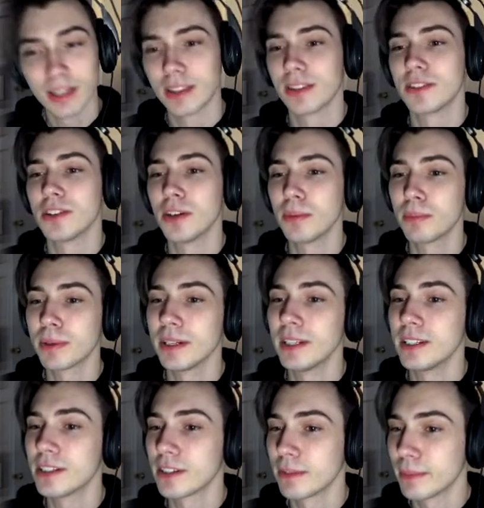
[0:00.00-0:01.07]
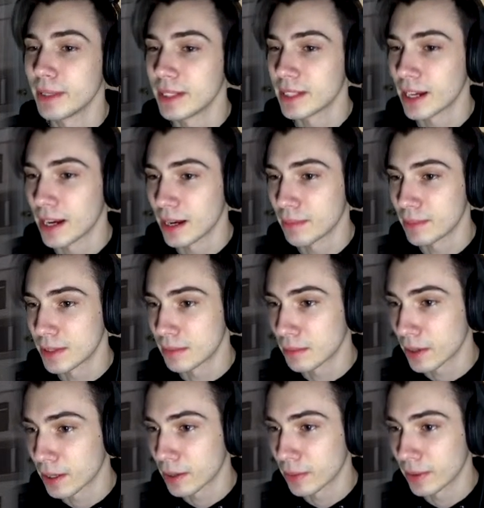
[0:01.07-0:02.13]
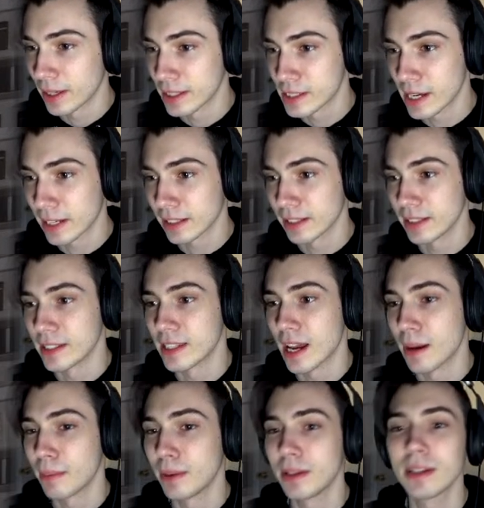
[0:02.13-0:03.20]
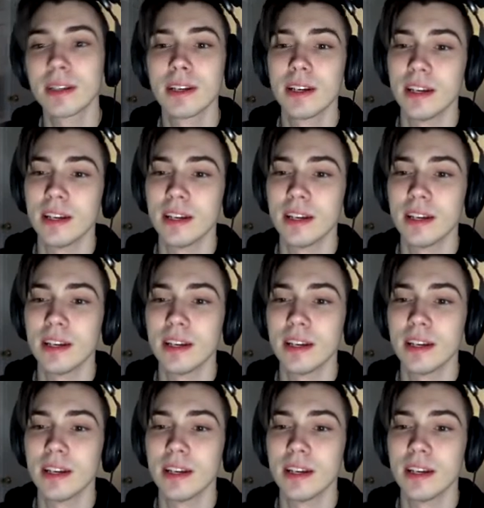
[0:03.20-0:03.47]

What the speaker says: There's no predetermined time to mark when exactly this happened.